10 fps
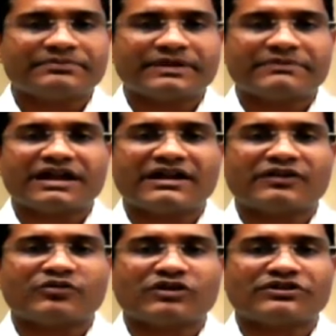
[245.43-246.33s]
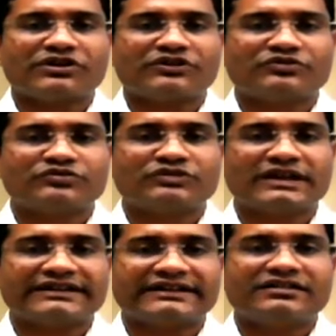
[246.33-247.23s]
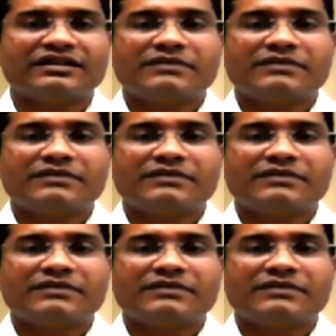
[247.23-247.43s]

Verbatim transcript: maybe a, a quarter or two later,